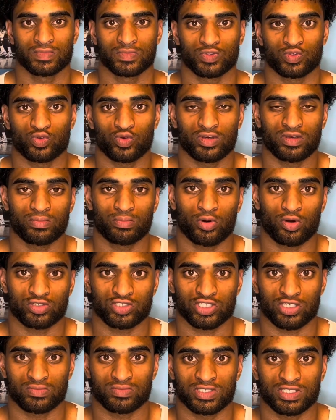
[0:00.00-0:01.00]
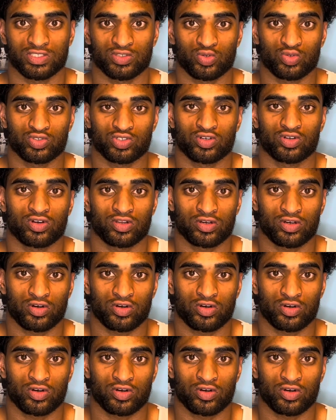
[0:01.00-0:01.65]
Doing box jumps is also going to